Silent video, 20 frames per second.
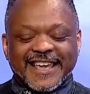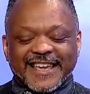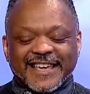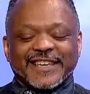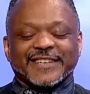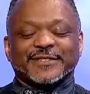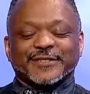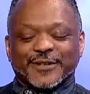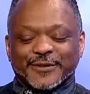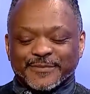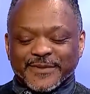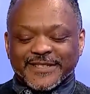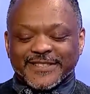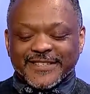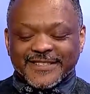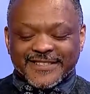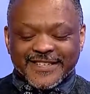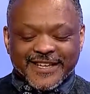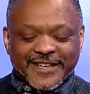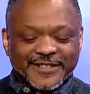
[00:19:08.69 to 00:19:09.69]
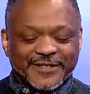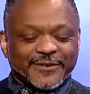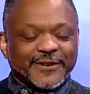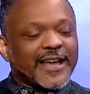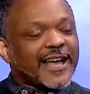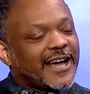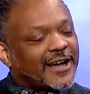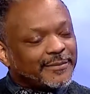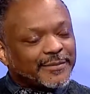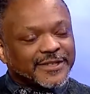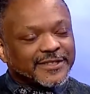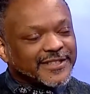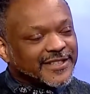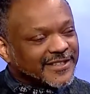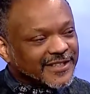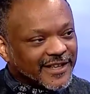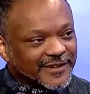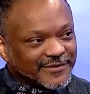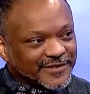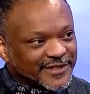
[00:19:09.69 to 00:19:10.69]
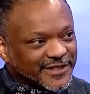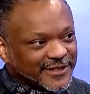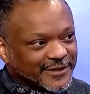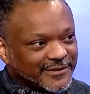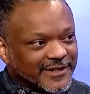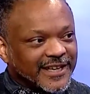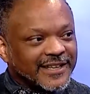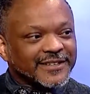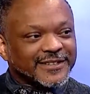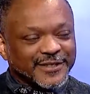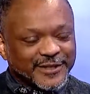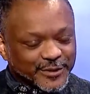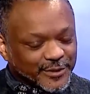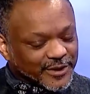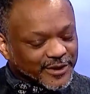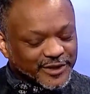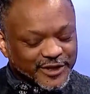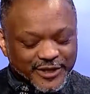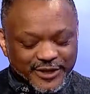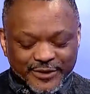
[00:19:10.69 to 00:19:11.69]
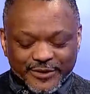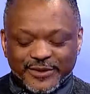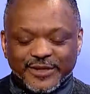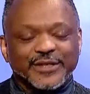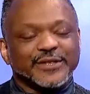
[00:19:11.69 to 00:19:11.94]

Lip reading: He told me to tell you how much he loves you and adores you.